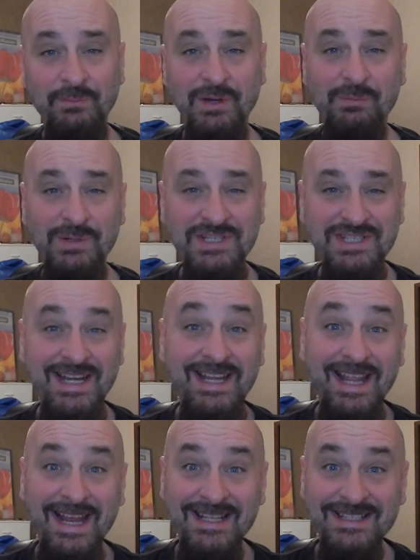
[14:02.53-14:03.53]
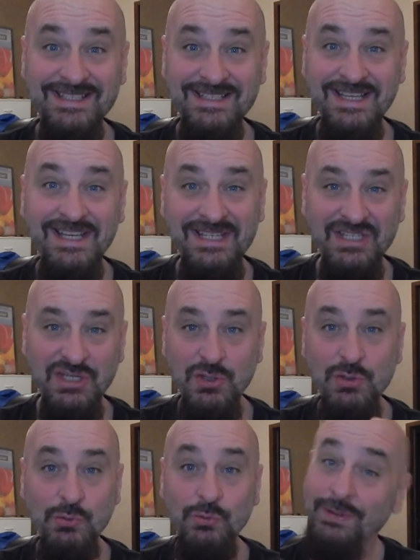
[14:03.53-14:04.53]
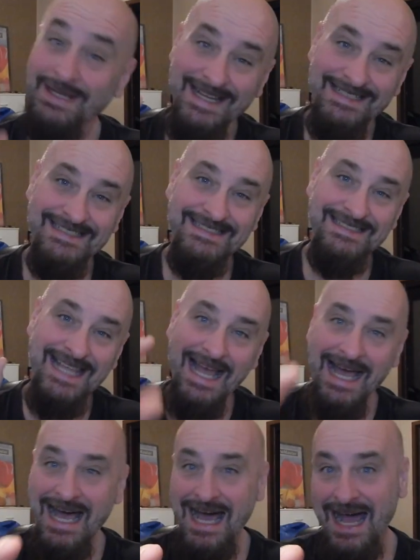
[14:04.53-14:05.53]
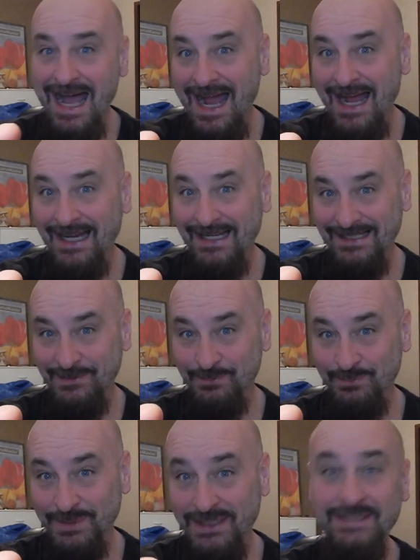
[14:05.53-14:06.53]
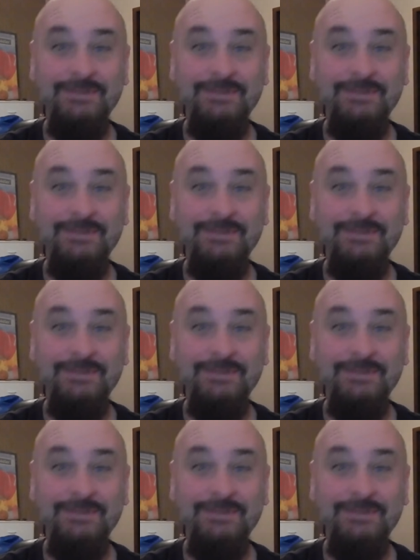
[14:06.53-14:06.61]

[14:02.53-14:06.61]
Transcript: We appreciate it, and see you next time.